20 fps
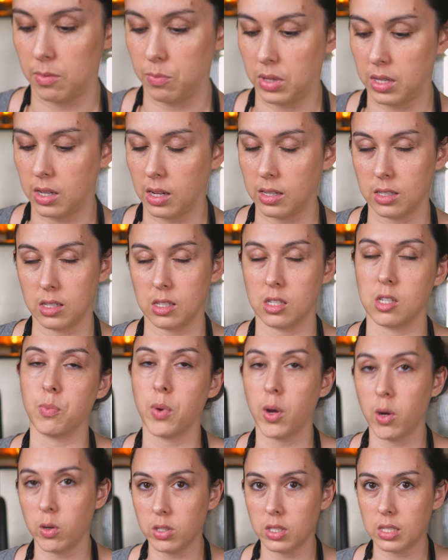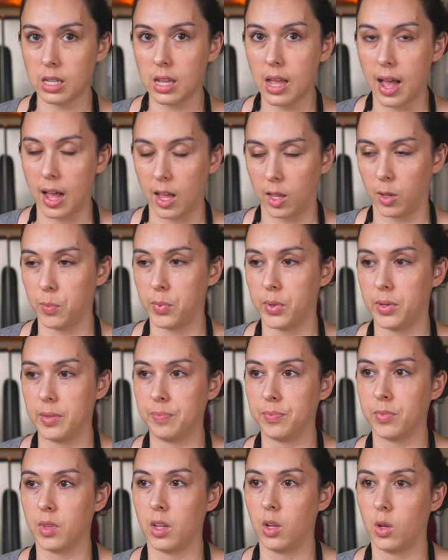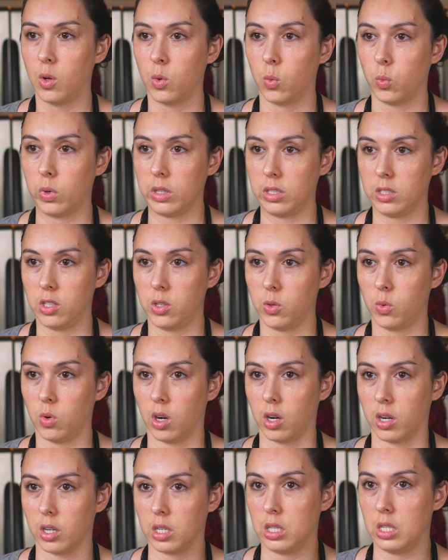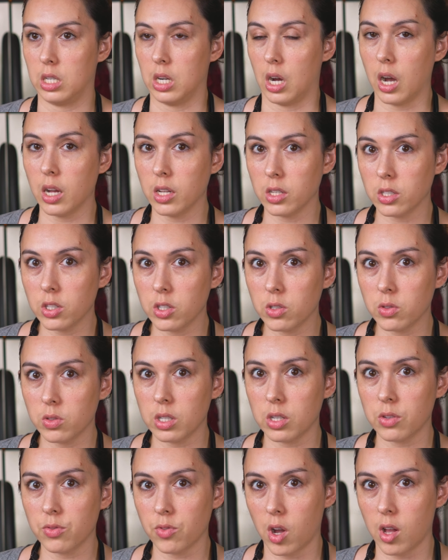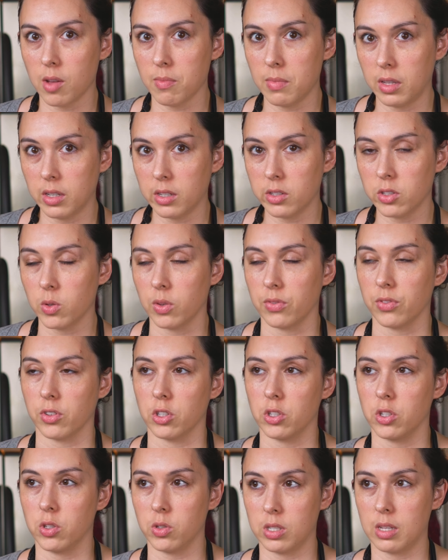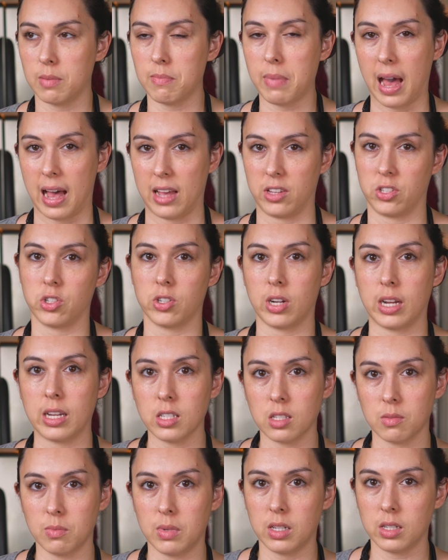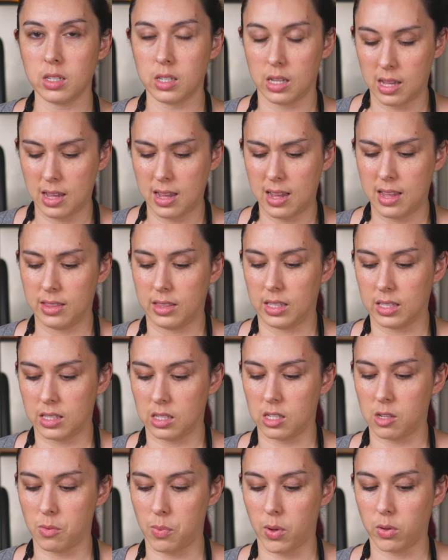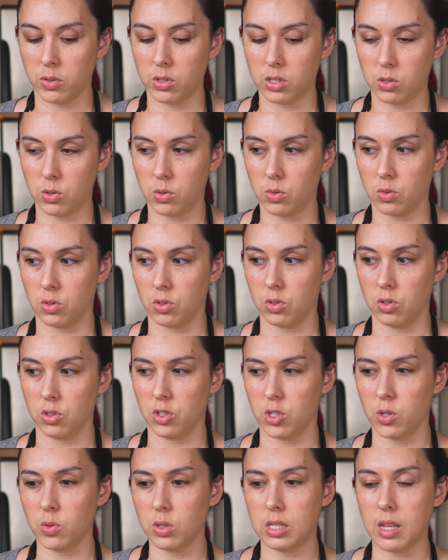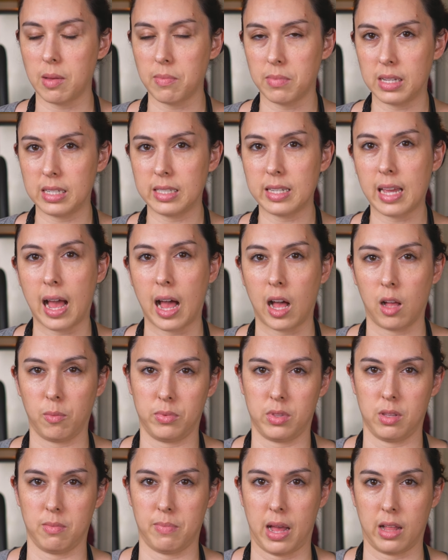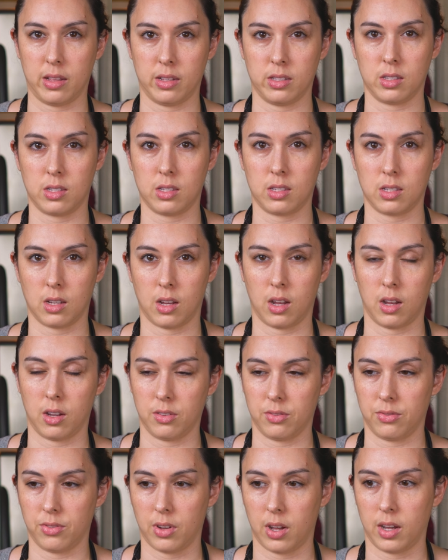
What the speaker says: because it's supposed to help when you are not using raw milk. So if you're using pasteurized milk, this is supposed to do something to help the balance of